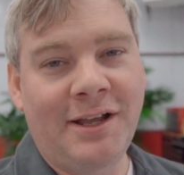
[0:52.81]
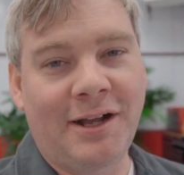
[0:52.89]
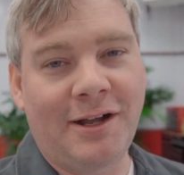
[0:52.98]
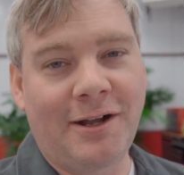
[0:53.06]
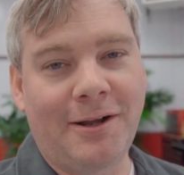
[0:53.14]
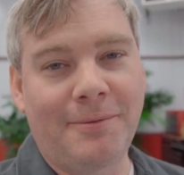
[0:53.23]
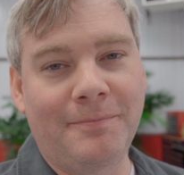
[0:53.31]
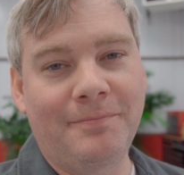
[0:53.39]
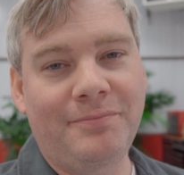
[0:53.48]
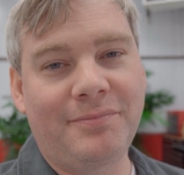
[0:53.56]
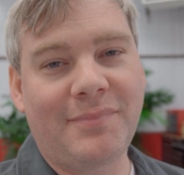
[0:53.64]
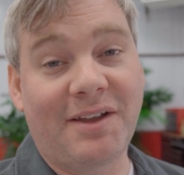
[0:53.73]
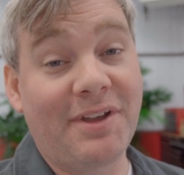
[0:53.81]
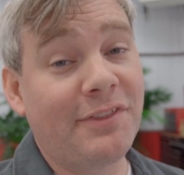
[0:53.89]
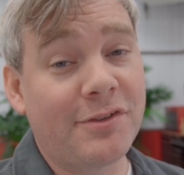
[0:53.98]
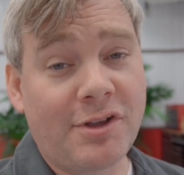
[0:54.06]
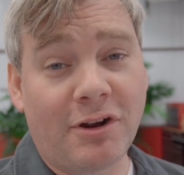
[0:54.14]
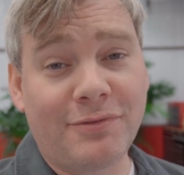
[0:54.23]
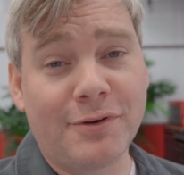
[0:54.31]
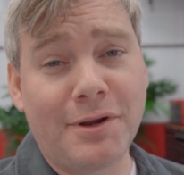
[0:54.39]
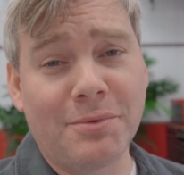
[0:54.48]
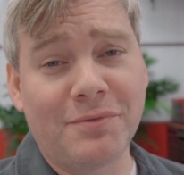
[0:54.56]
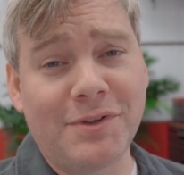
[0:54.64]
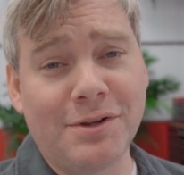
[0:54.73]
I've had this car for a
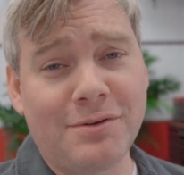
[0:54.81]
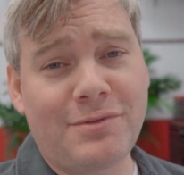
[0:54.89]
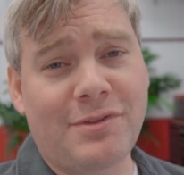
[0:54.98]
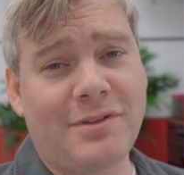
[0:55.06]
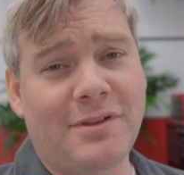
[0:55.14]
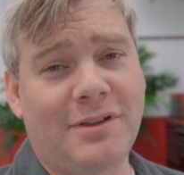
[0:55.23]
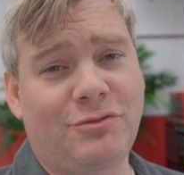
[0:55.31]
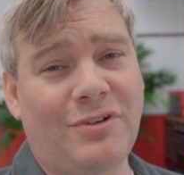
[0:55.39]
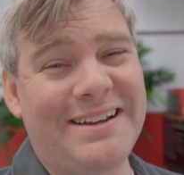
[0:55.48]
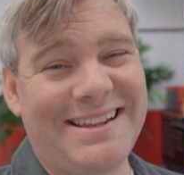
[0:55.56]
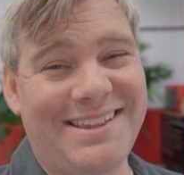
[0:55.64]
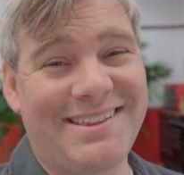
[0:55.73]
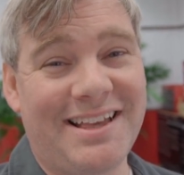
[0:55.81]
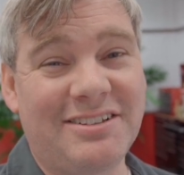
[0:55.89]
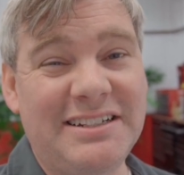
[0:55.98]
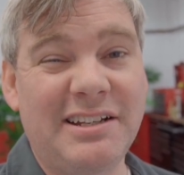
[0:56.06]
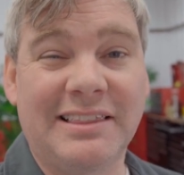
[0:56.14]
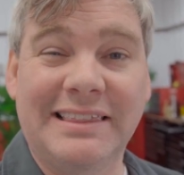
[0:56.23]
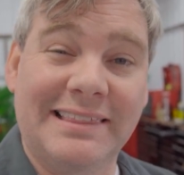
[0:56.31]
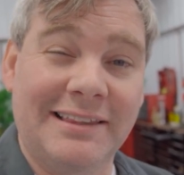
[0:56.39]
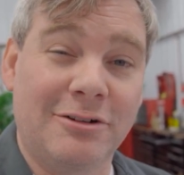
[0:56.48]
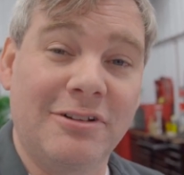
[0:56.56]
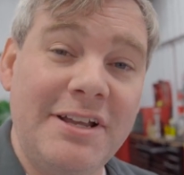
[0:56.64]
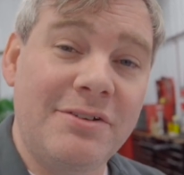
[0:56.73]
number of years. Tried to sell it
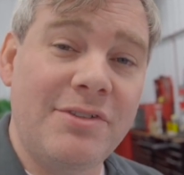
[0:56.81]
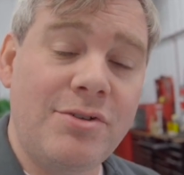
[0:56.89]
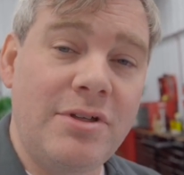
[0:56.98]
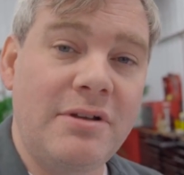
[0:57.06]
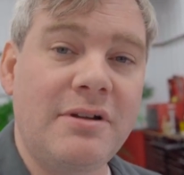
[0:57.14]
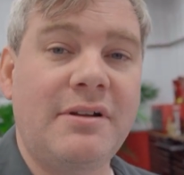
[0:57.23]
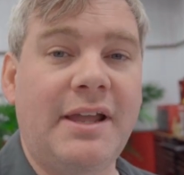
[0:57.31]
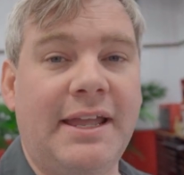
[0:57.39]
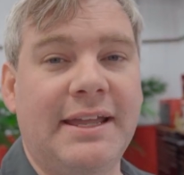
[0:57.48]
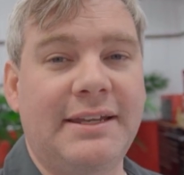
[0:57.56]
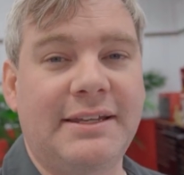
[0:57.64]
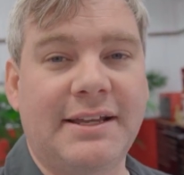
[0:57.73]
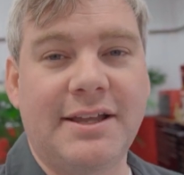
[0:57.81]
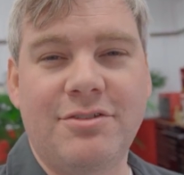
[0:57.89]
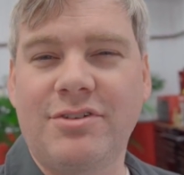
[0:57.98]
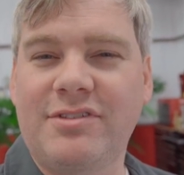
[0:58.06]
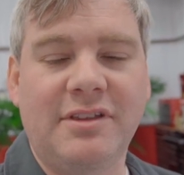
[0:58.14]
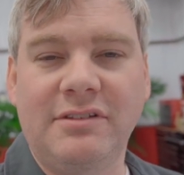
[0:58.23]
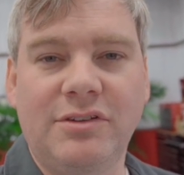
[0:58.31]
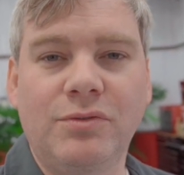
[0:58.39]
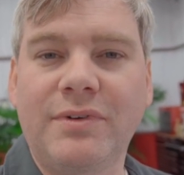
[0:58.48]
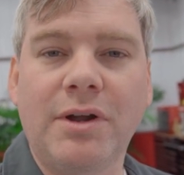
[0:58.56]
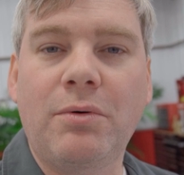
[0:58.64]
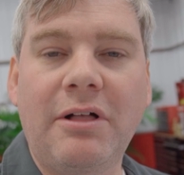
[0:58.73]
earlier this year and just didn't do
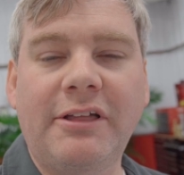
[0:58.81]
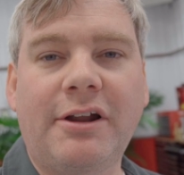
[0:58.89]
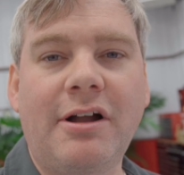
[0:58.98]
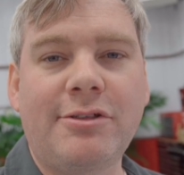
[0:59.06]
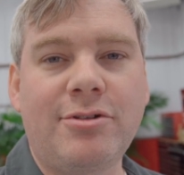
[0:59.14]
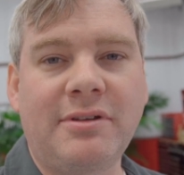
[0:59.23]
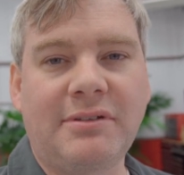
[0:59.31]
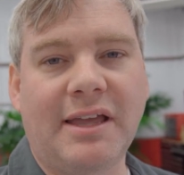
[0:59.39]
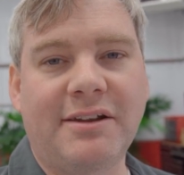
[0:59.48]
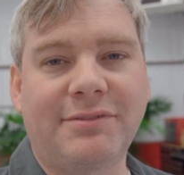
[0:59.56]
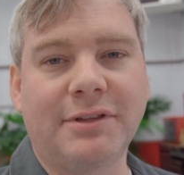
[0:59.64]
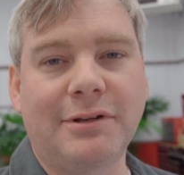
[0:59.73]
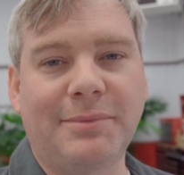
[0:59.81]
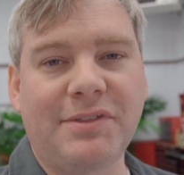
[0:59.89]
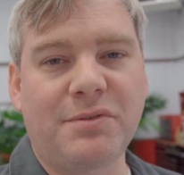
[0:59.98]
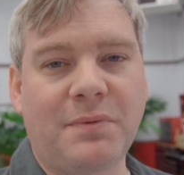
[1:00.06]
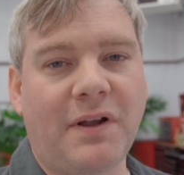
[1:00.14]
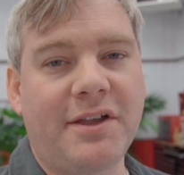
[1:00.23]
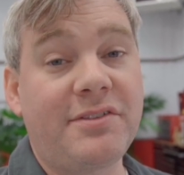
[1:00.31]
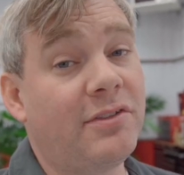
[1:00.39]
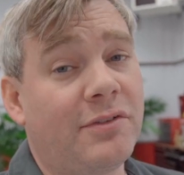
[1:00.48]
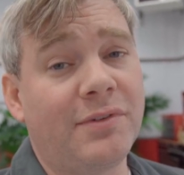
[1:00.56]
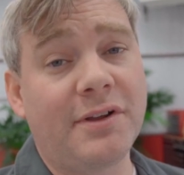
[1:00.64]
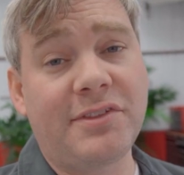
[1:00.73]
very well at auction. Kind of a little bit surprised.
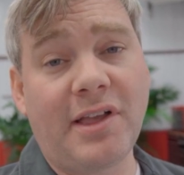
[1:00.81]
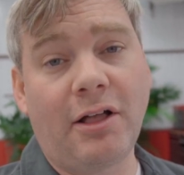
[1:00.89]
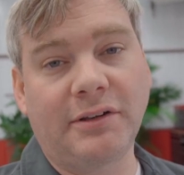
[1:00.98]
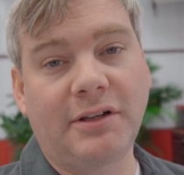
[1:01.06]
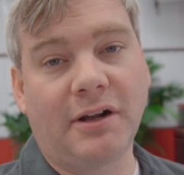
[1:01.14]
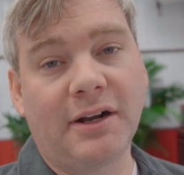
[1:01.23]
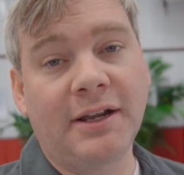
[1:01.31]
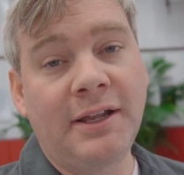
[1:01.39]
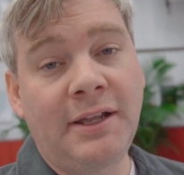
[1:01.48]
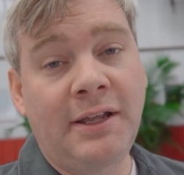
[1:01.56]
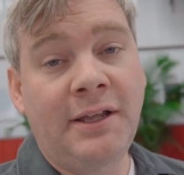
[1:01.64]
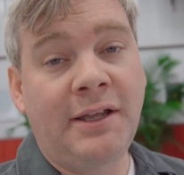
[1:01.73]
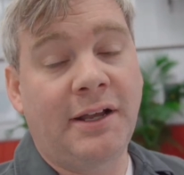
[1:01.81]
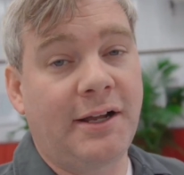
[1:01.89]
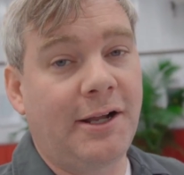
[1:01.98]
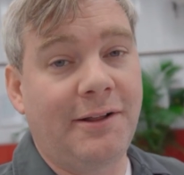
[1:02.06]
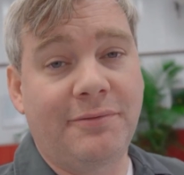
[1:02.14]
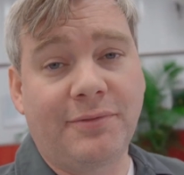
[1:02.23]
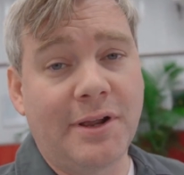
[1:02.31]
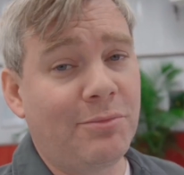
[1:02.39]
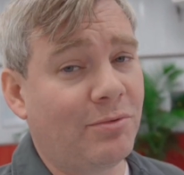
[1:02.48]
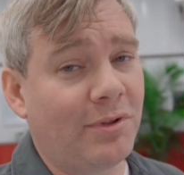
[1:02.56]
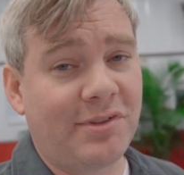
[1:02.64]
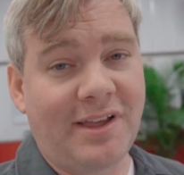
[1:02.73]
It's a very solid car.
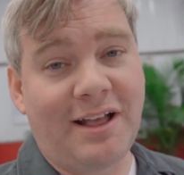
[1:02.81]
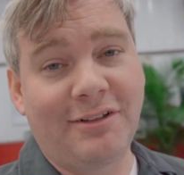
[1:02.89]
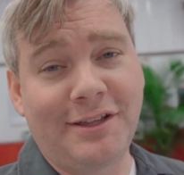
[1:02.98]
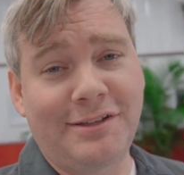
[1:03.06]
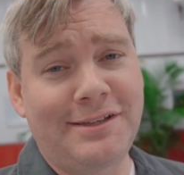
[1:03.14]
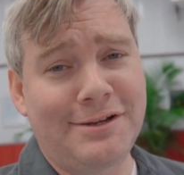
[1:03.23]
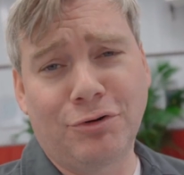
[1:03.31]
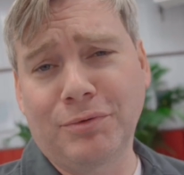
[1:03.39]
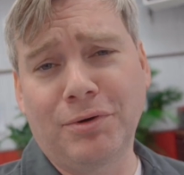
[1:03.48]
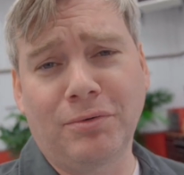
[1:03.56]
Frame's real solid, no real